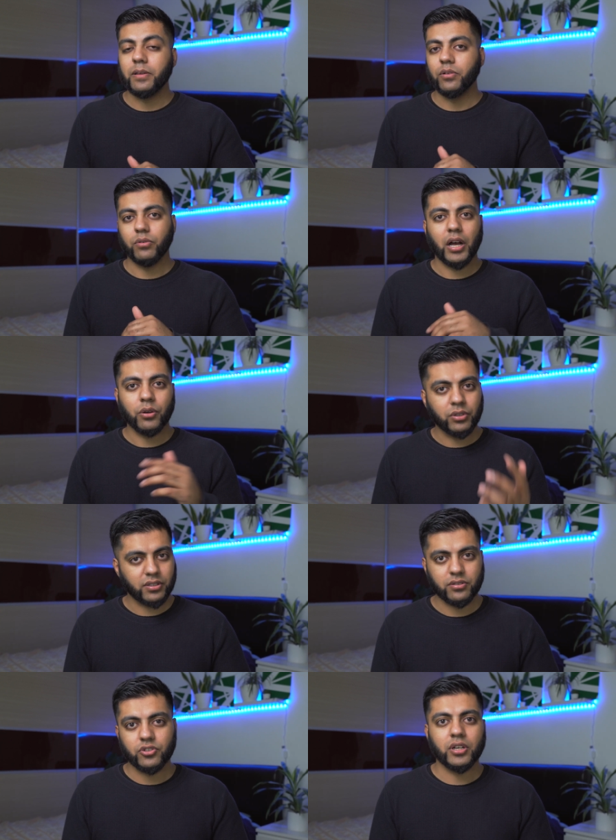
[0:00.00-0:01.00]
You know, how good
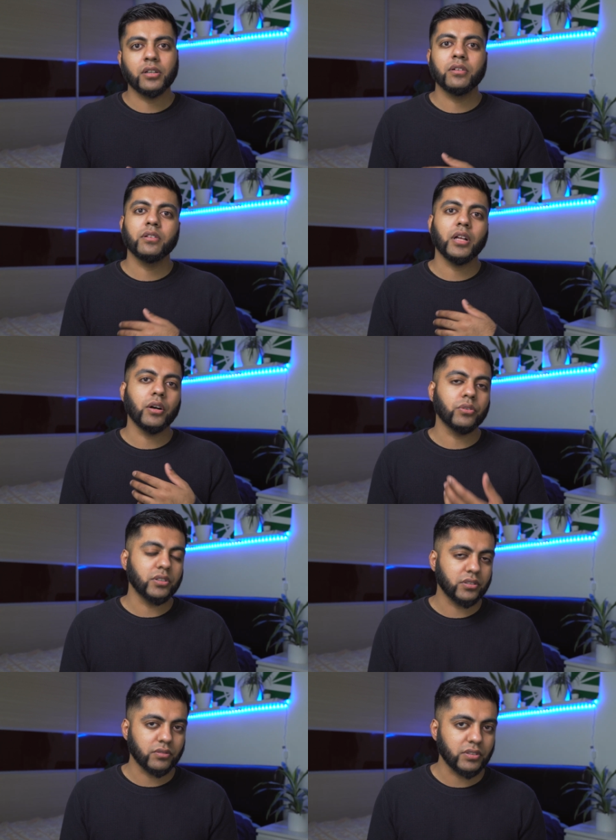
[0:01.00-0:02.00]
is the journal? How good
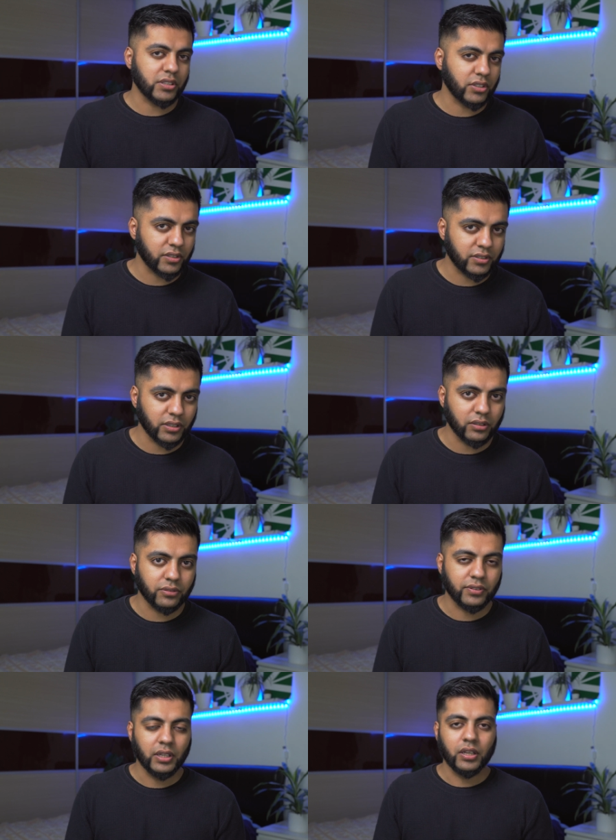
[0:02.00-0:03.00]
is the research
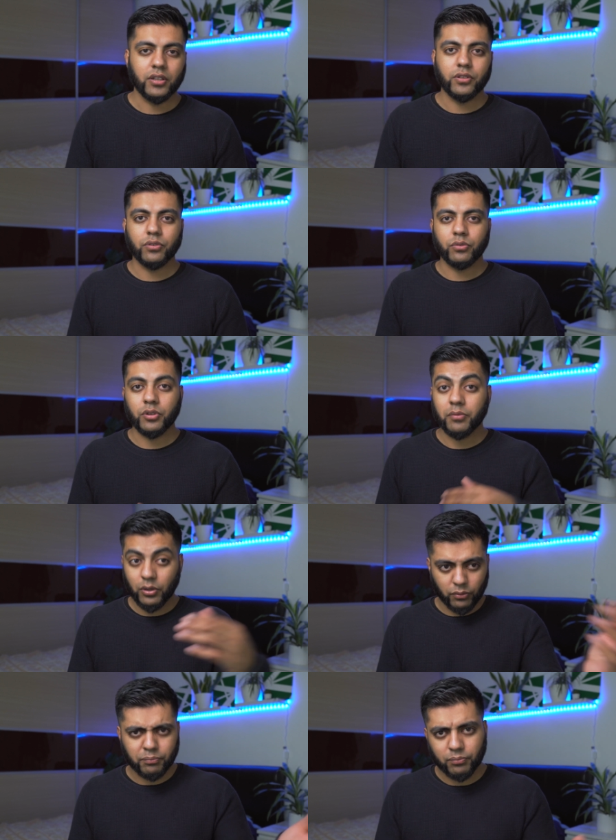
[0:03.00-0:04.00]
itself? You know, it,
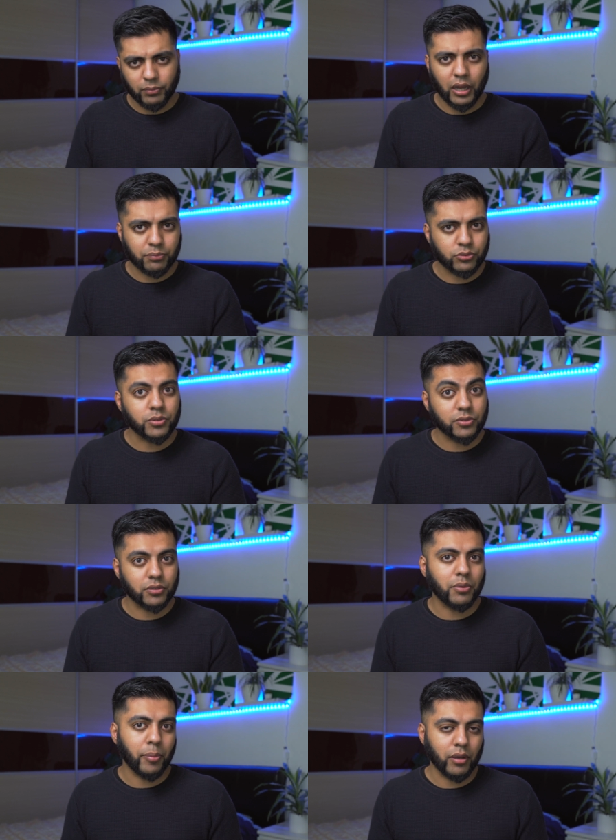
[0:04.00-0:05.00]
um, I presume it's
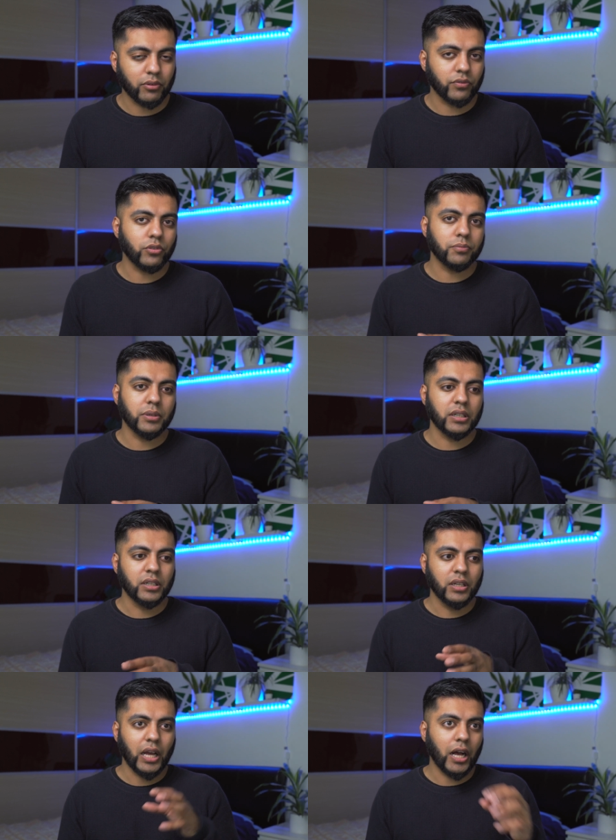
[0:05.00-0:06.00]
going to be peer reviewed, but
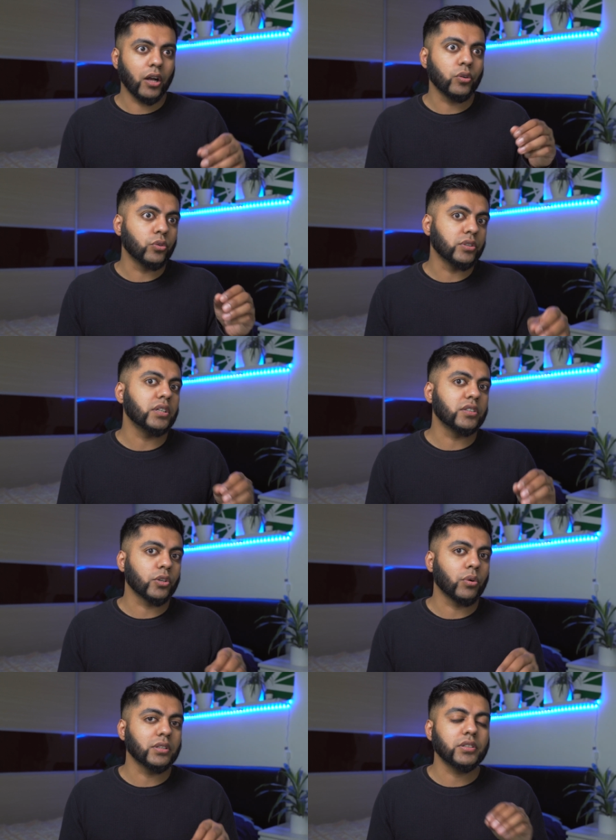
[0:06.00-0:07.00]
how good is the
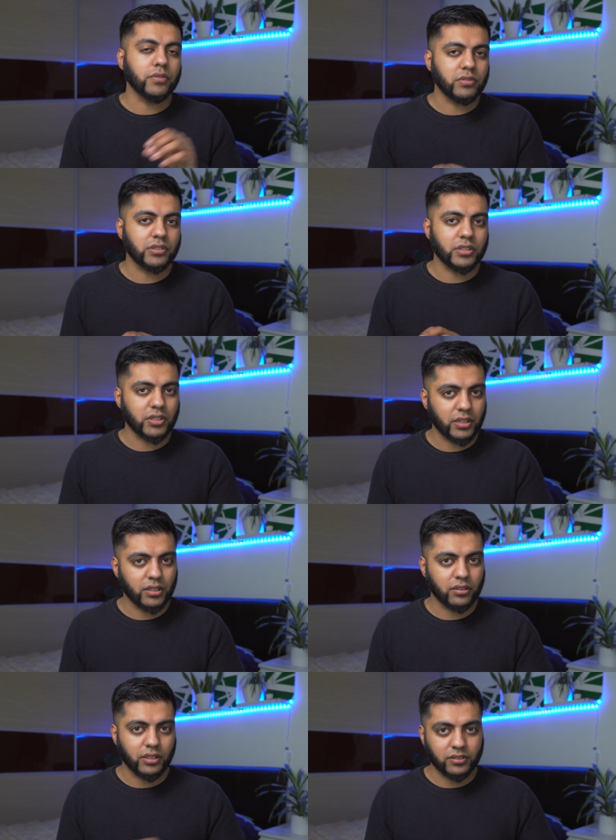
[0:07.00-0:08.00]
quality of the research in
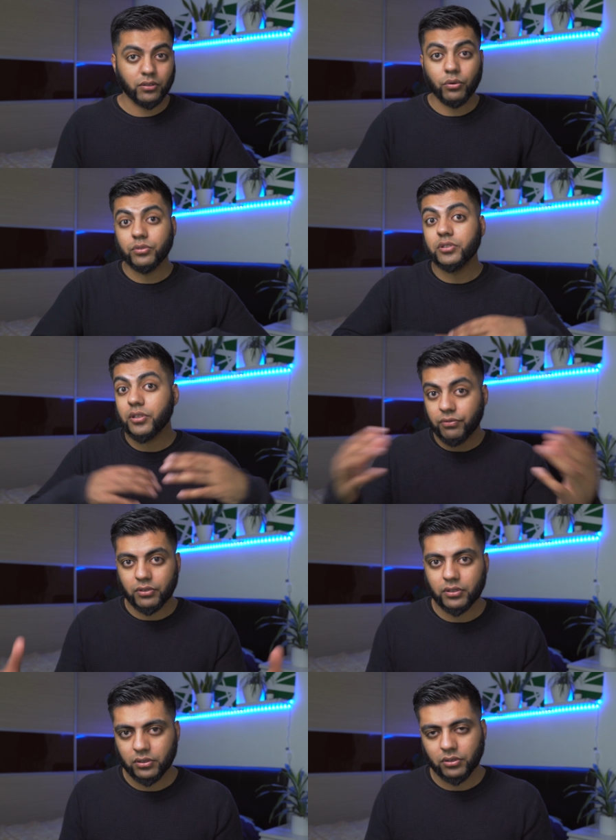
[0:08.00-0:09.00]
there? That's a whole
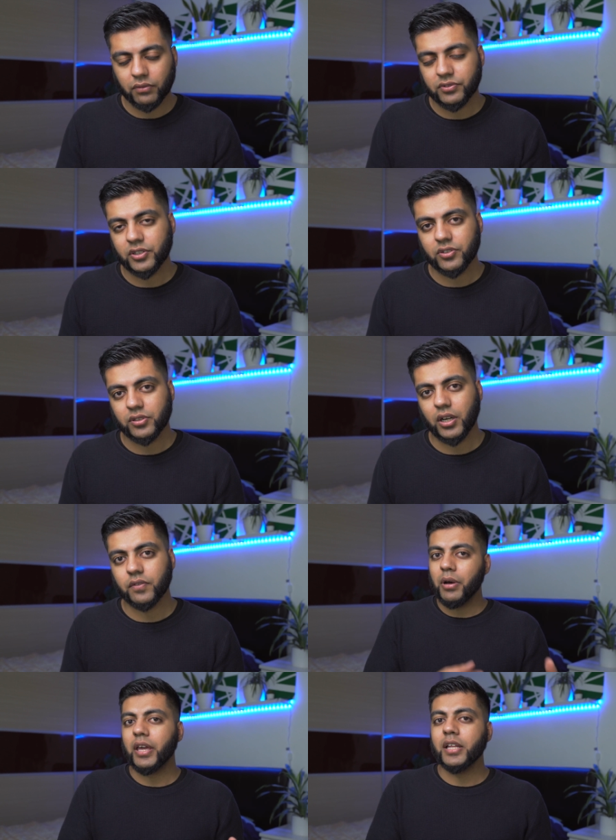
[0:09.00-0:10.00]
different conversation to
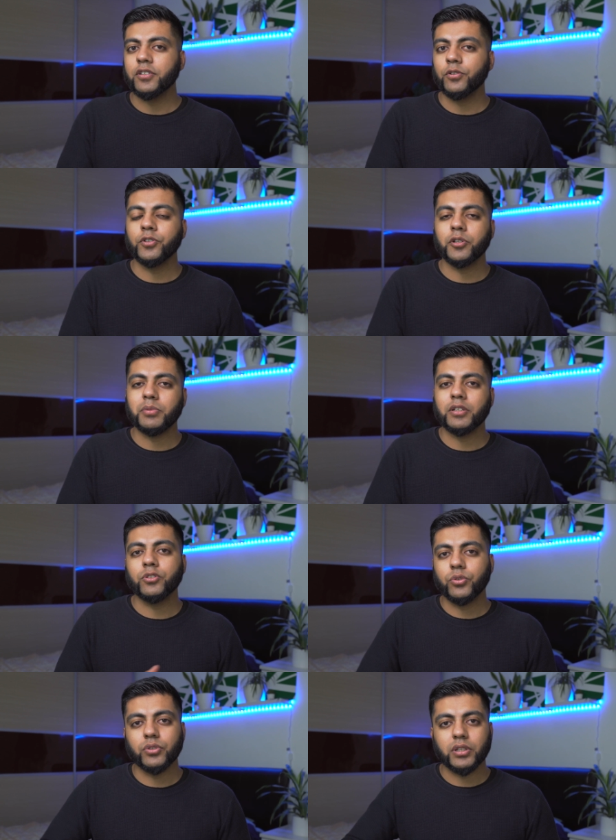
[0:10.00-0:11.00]
have. But again, it's only going to be as
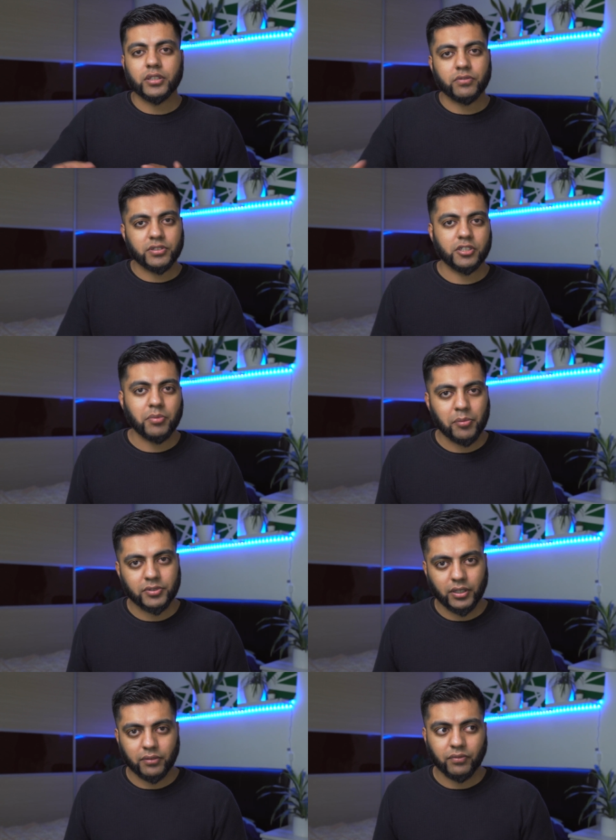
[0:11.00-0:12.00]
good as the research papers
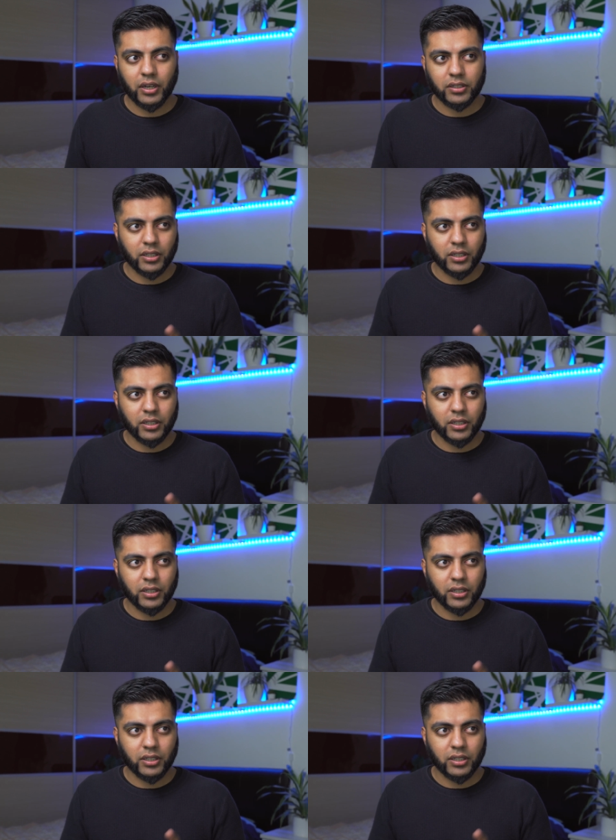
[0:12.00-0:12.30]
they can find.